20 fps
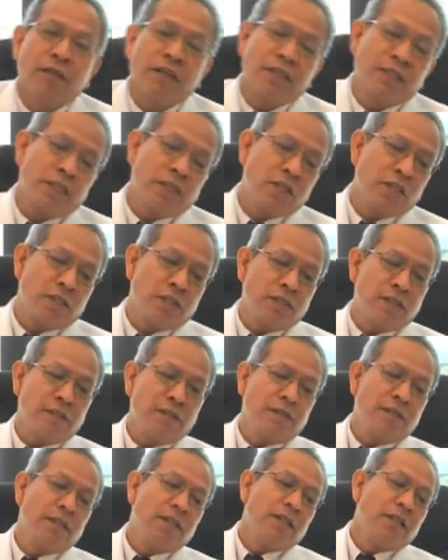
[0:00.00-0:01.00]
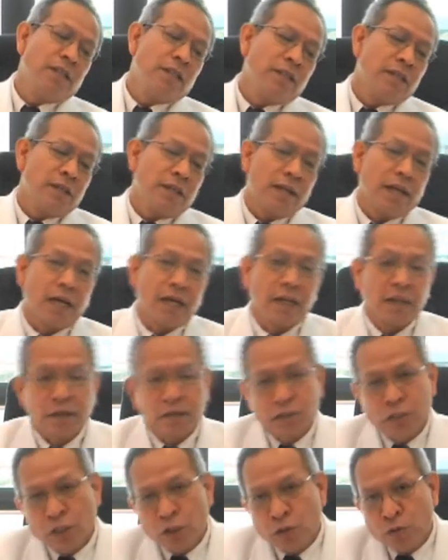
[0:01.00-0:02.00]
fixation like
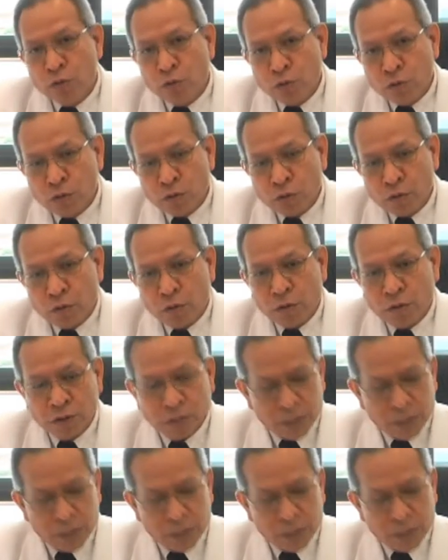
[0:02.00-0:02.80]
screws or